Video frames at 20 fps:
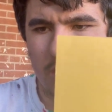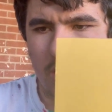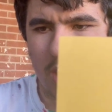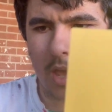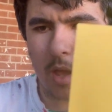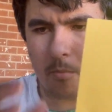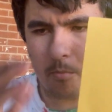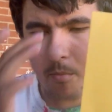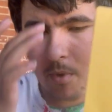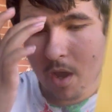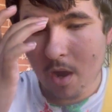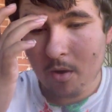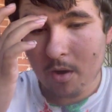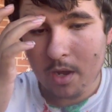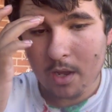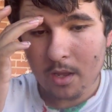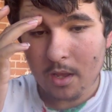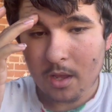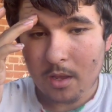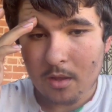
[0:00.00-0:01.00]
and mail
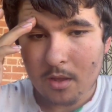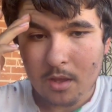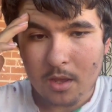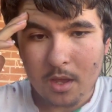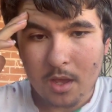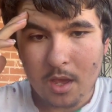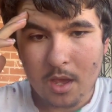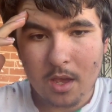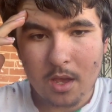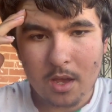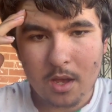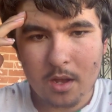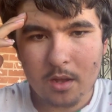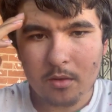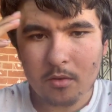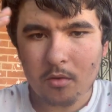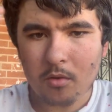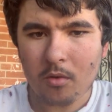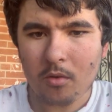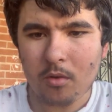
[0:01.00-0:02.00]
it and
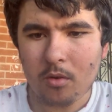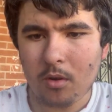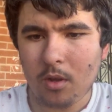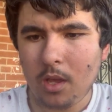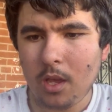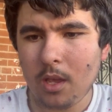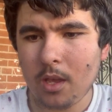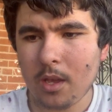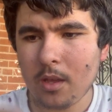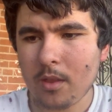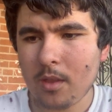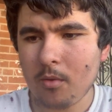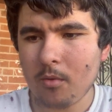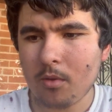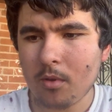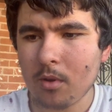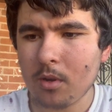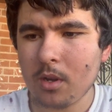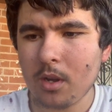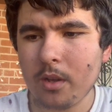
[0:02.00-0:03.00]
you can send
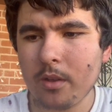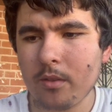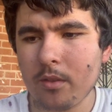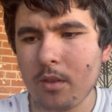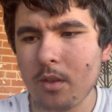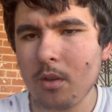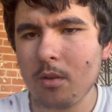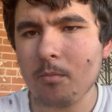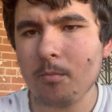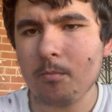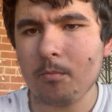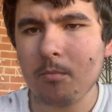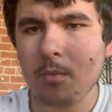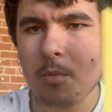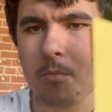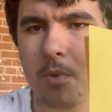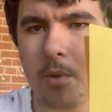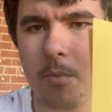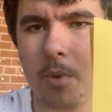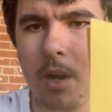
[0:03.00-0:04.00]
some goodies too. My
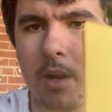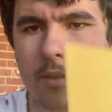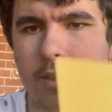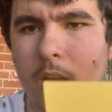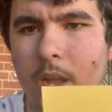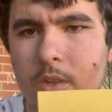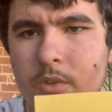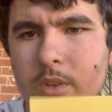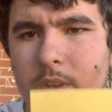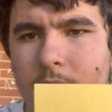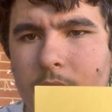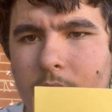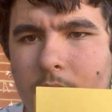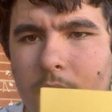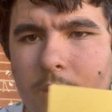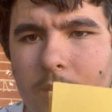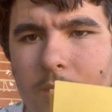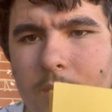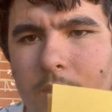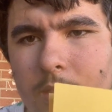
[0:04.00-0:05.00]
mailbox address
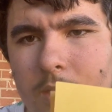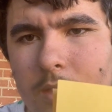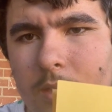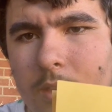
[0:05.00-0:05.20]
is